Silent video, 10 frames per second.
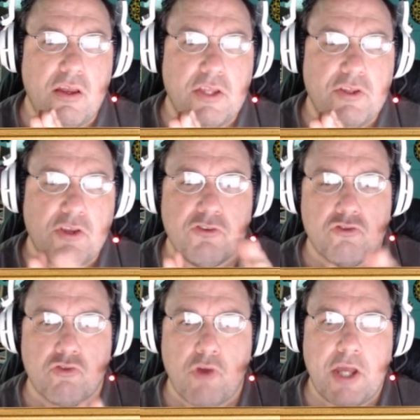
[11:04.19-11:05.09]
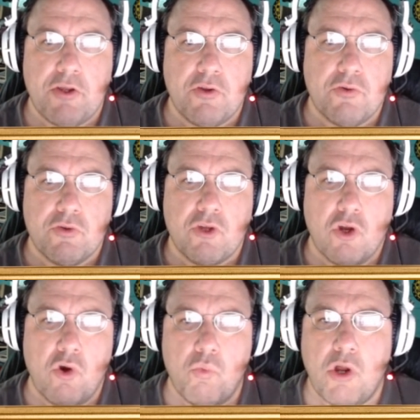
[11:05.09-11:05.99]
he doesn't try to
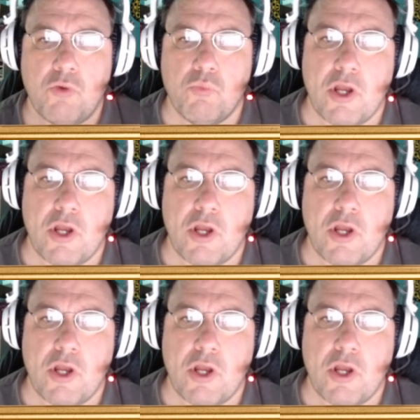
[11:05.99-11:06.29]
go one